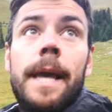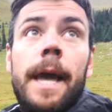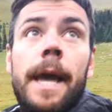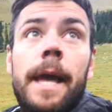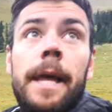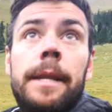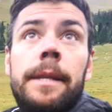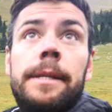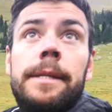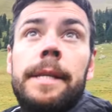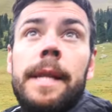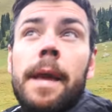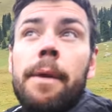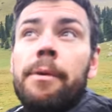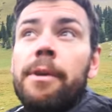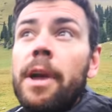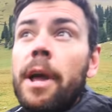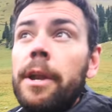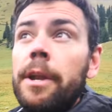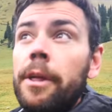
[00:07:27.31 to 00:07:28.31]
And today
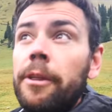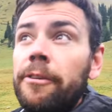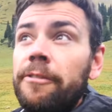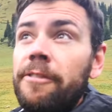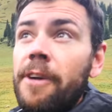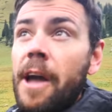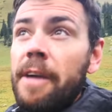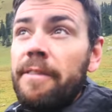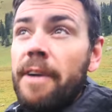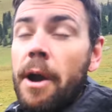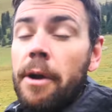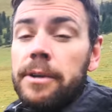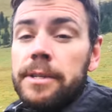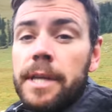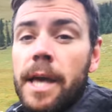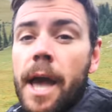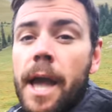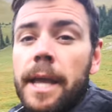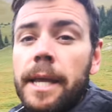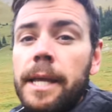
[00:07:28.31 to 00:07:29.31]
we got another 5
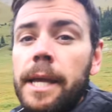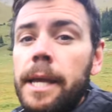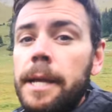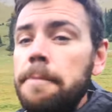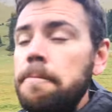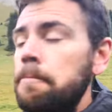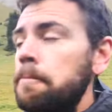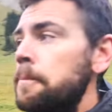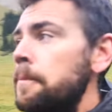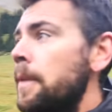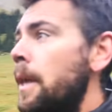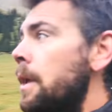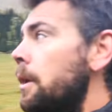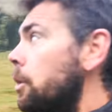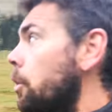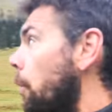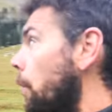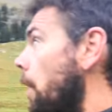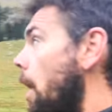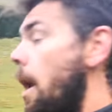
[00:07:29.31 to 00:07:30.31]
hours of hiking,
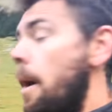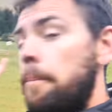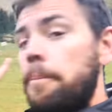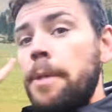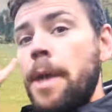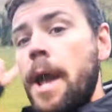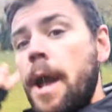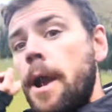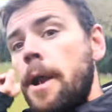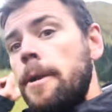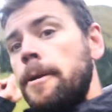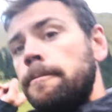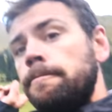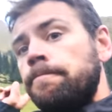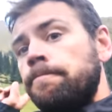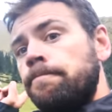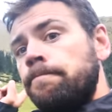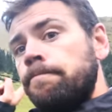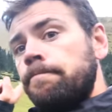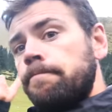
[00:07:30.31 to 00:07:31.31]
going up there
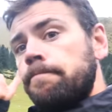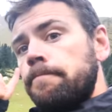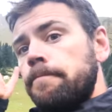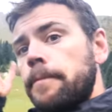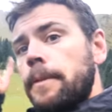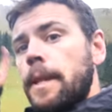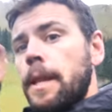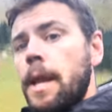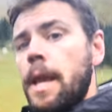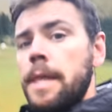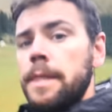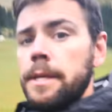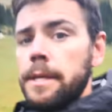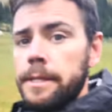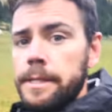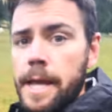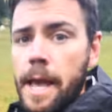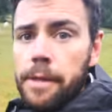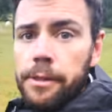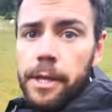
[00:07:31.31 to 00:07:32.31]
and
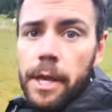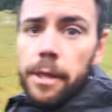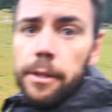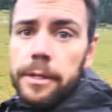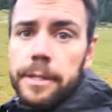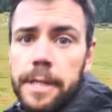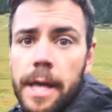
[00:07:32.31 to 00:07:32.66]
then down the other